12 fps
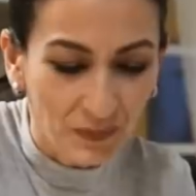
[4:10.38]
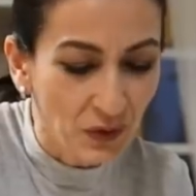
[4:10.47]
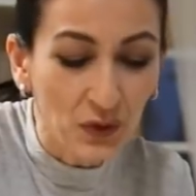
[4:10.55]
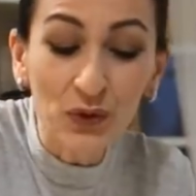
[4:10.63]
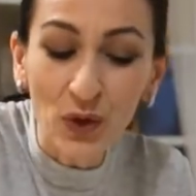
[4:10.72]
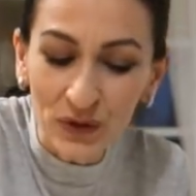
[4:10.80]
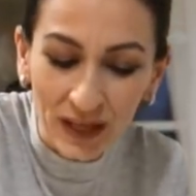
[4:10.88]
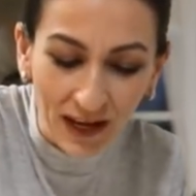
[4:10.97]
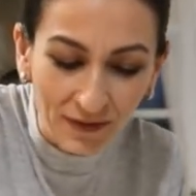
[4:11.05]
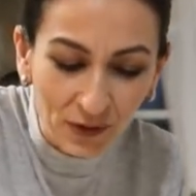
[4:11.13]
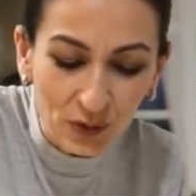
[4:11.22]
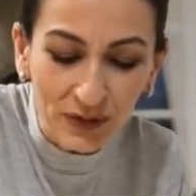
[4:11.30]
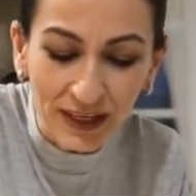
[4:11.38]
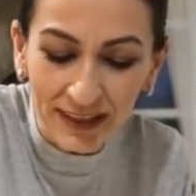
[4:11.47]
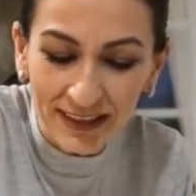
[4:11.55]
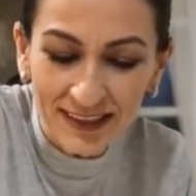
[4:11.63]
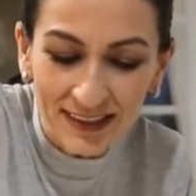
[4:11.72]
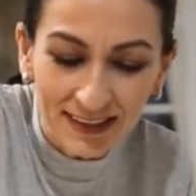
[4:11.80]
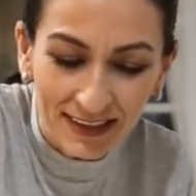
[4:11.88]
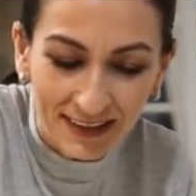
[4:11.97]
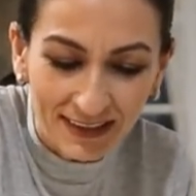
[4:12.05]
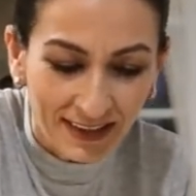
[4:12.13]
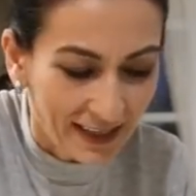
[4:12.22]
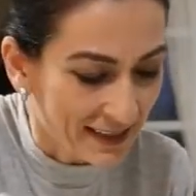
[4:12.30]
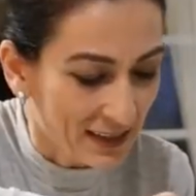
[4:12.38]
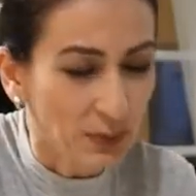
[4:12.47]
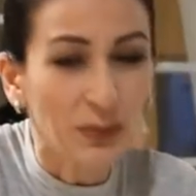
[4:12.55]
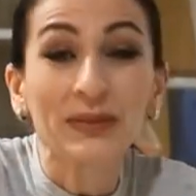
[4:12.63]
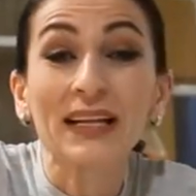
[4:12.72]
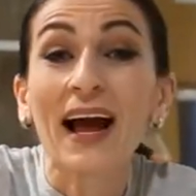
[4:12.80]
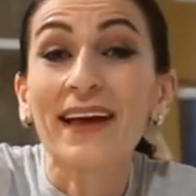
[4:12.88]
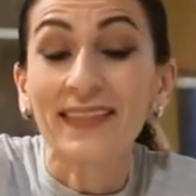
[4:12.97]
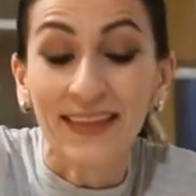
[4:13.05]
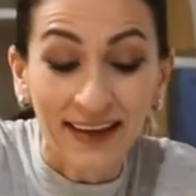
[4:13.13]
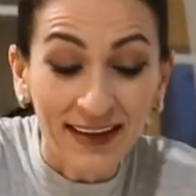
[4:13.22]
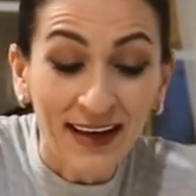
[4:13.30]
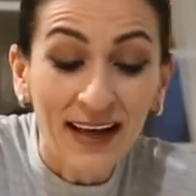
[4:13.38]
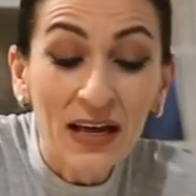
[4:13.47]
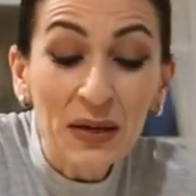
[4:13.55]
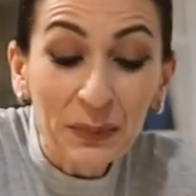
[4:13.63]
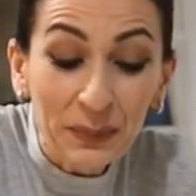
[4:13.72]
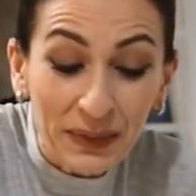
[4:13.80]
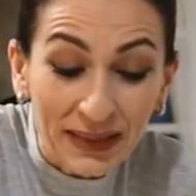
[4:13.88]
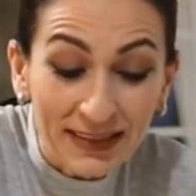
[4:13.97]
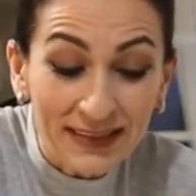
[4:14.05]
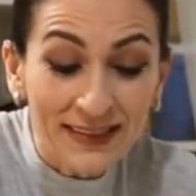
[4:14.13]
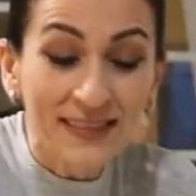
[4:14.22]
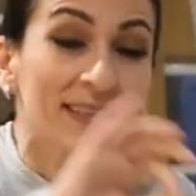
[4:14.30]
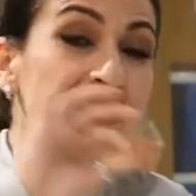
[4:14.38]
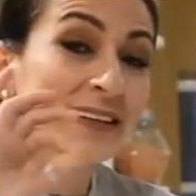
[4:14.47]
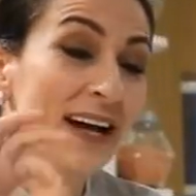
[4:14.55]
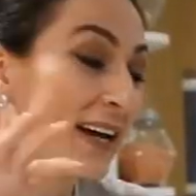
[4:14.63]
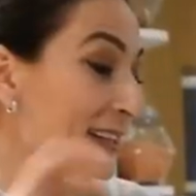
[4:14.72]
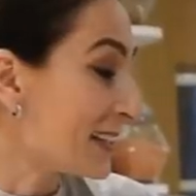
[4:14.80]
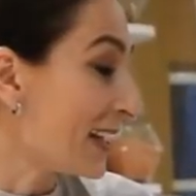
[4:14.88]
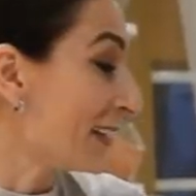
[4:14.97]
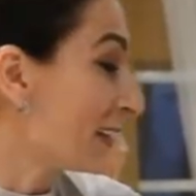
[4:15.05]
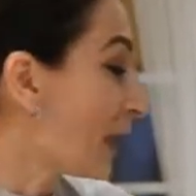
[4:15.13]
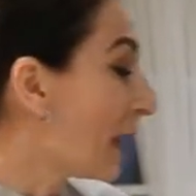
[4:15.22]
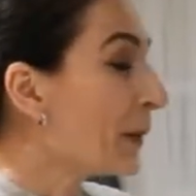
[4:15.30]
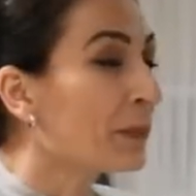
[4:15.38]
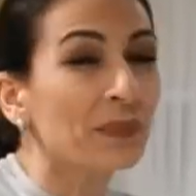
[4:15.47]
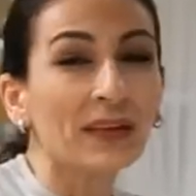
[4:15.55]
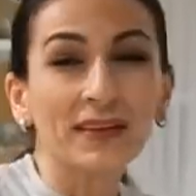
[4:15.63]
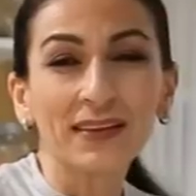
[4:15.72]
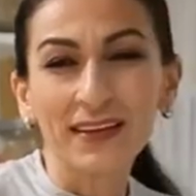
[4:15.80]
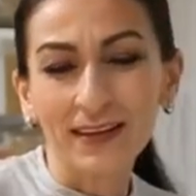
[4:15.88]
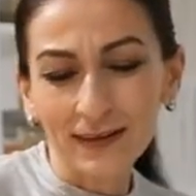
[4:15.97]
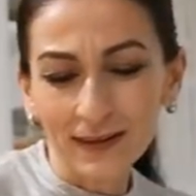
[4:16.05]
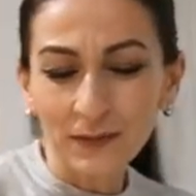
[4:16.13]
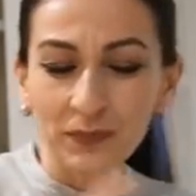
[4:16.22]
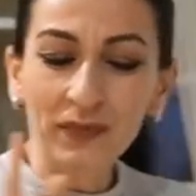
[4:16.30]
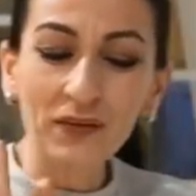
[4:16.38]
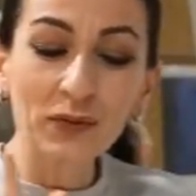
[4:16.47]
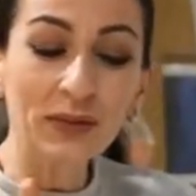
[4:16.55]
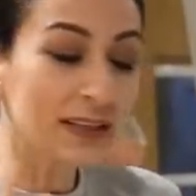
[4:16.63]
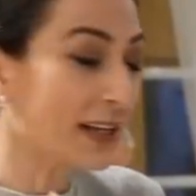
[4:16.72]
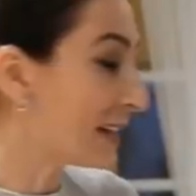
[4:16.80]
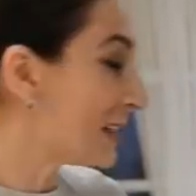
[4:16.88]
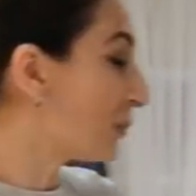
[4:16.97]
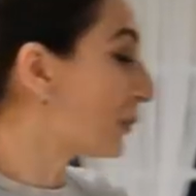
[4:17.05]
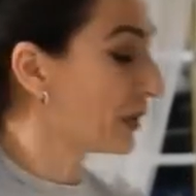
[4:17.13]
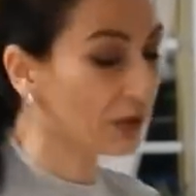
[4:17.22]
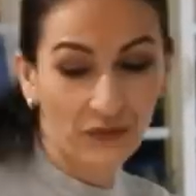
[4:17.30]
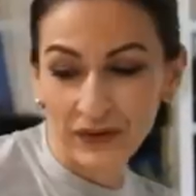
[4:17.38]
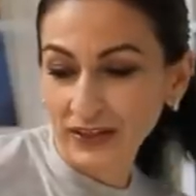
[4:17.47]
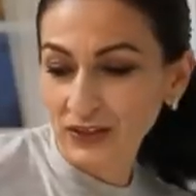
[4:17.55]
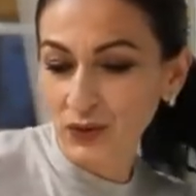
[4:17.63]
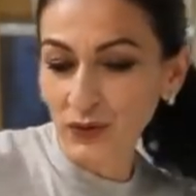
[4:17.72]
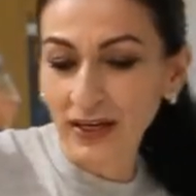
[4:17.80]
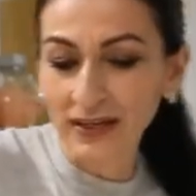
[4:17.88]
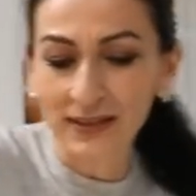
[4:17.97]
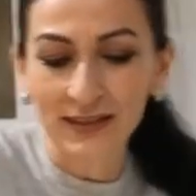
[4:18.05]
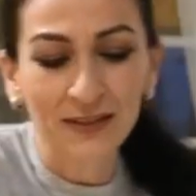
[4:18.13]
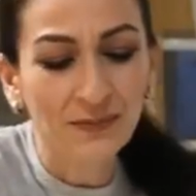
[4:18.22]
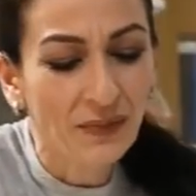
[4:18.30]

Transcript: You don't have to, there isn't in the recipe. But I think beans, rice, and dill will taste perfect together.